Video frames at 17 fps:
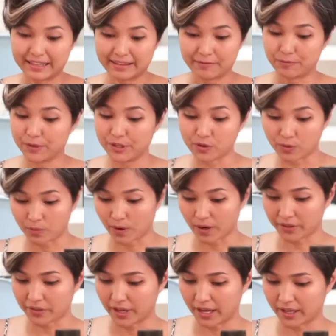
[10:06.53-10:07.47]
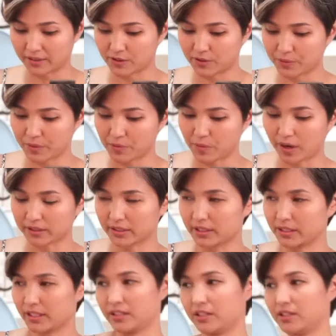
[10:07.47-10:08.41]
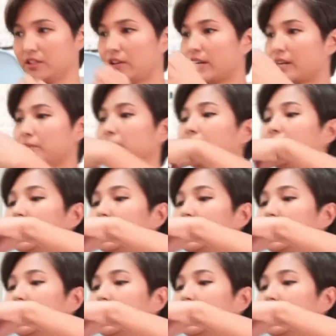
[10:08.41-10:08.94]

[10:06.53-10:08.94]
and we don't want that. So we want it in a dark